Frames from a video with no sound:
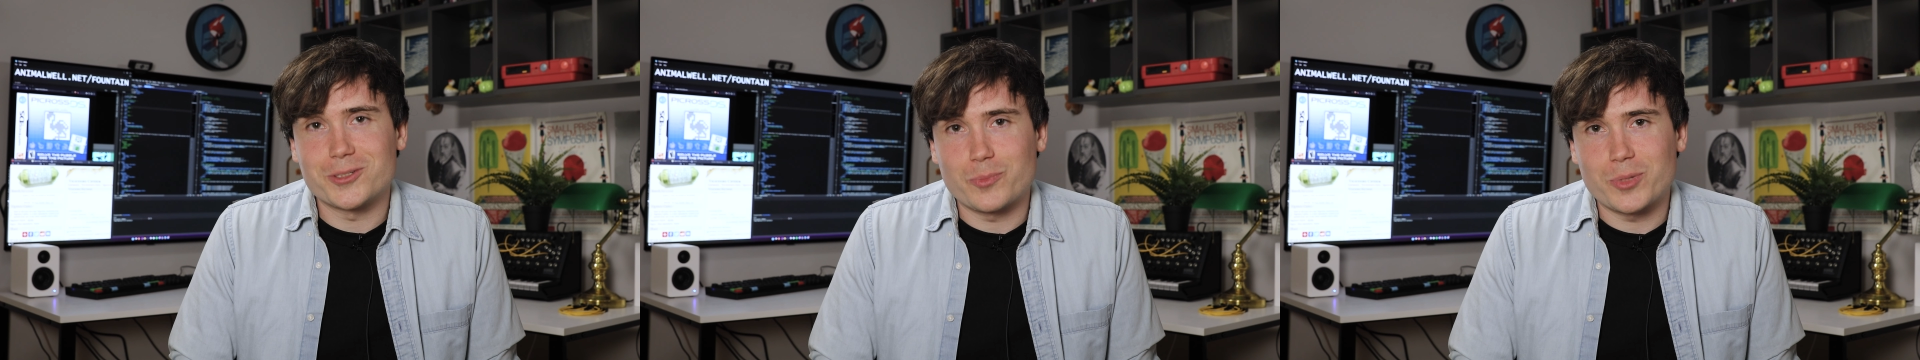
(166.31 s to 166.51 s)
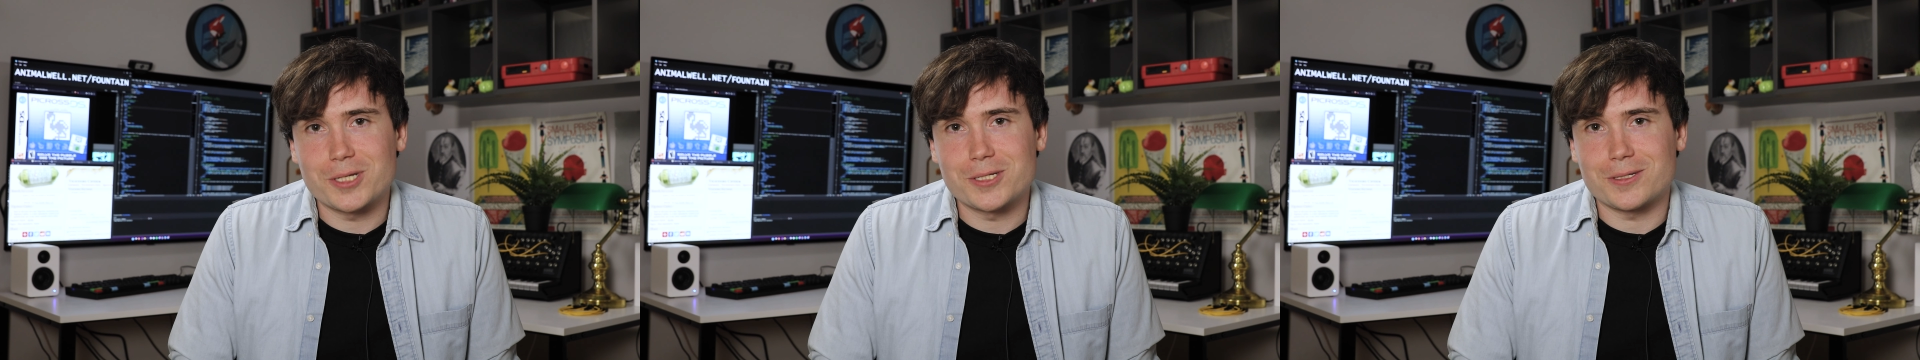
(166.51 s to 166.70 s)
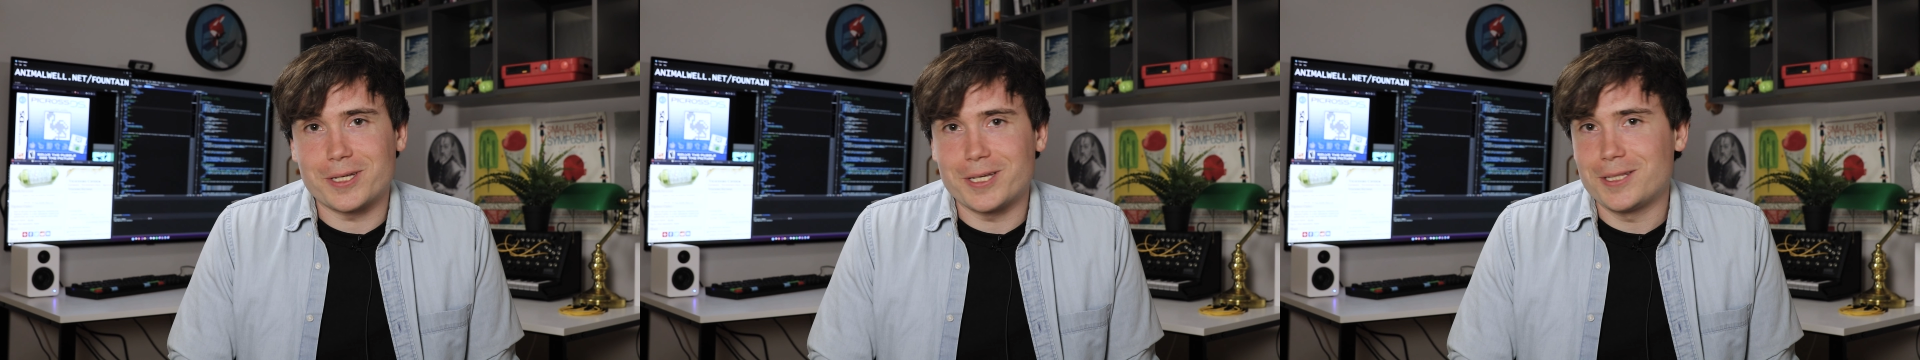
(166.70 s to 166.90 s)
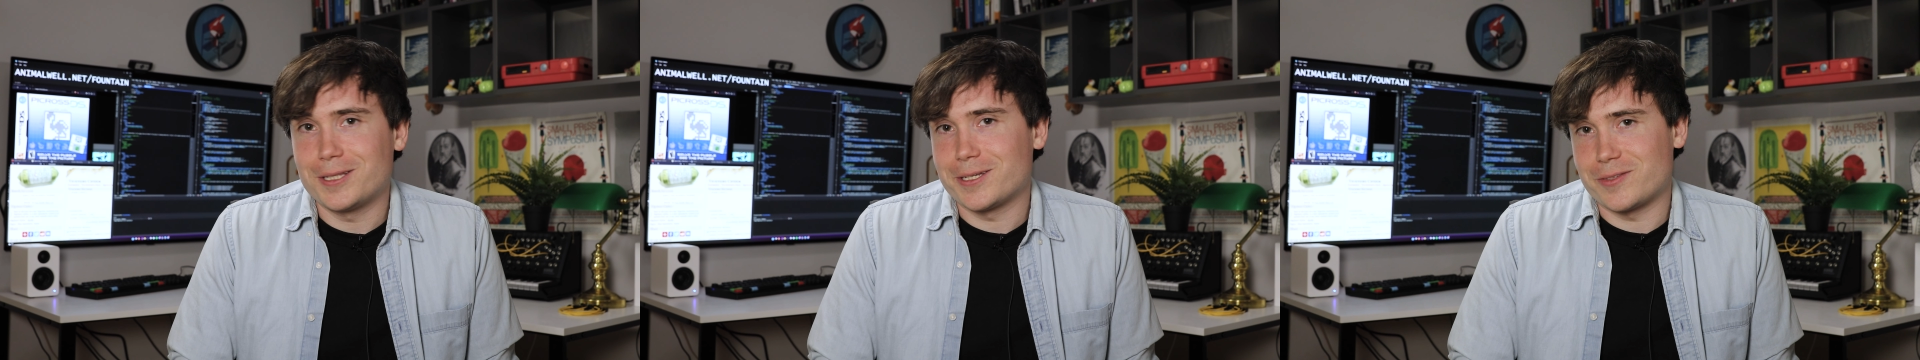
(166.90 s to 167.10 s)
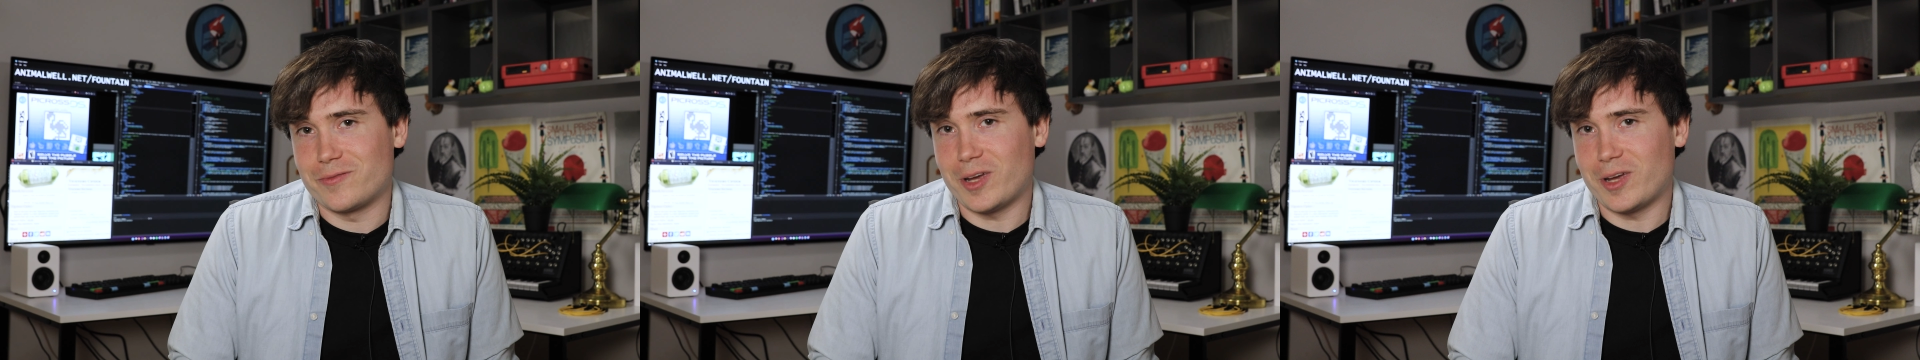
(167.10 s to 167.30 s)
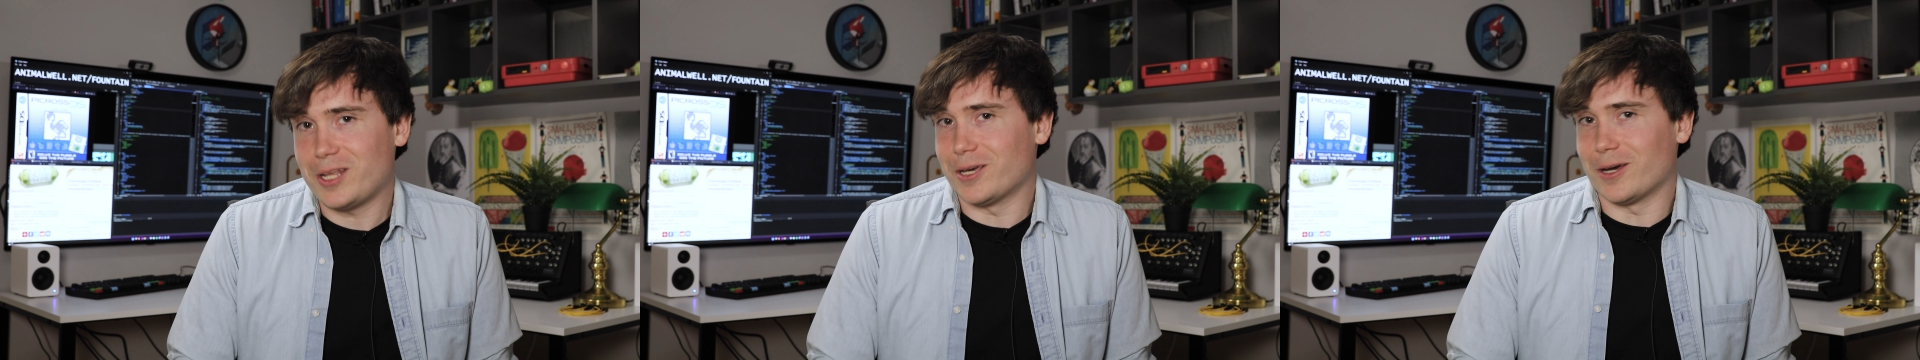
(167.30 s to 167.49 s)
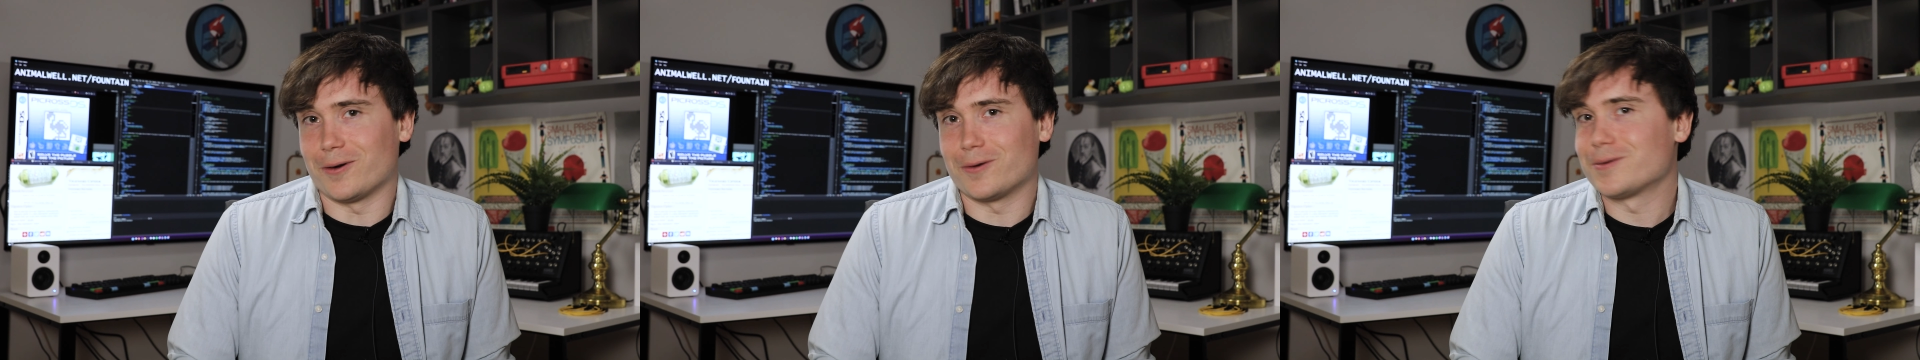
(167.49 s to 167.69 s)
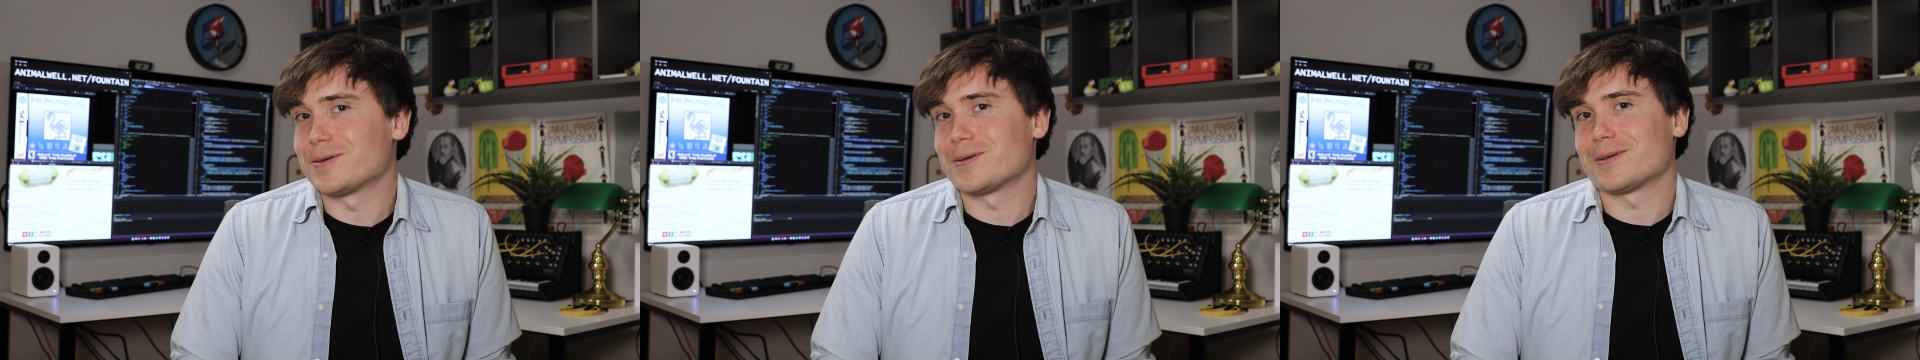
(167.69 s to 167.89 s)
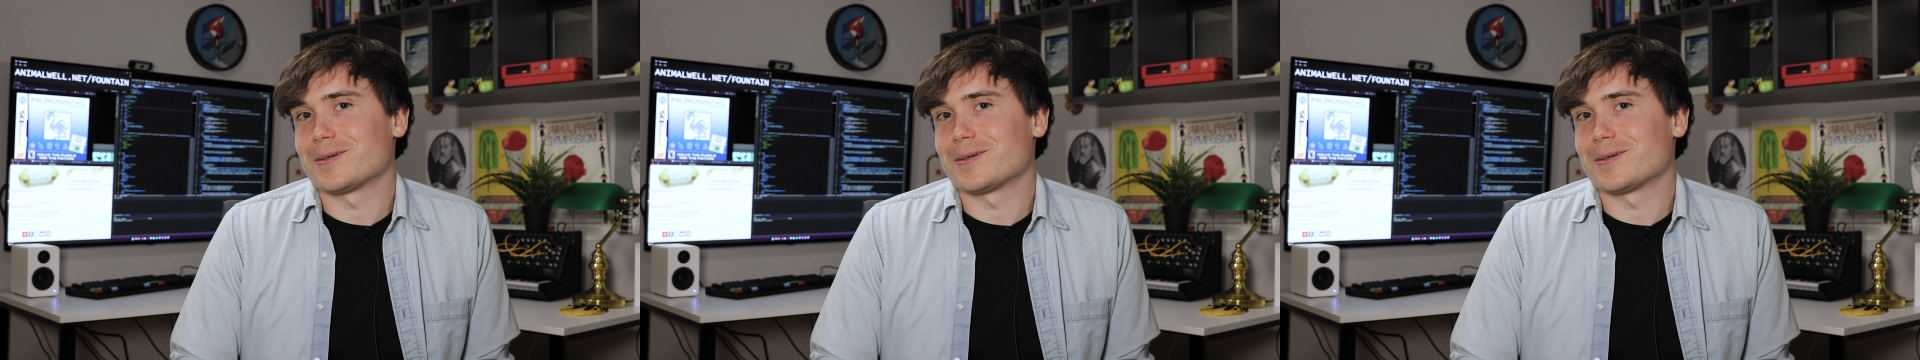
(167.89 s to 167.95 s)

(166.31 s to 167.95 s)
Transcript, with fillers: a puzzle in this video